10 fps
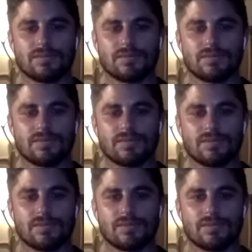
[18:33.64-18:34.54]

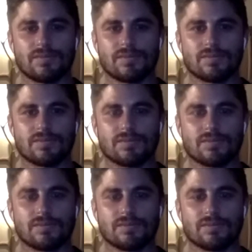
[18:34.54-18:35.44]

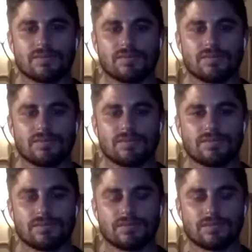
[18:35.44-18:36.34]

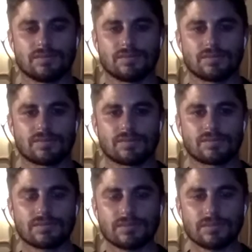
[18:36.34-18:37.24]

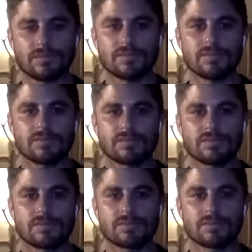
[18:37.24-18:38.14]

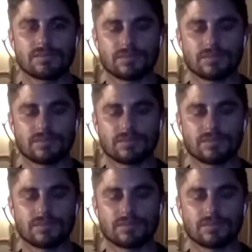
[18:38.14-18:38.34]
No words are spoken by the person on screen.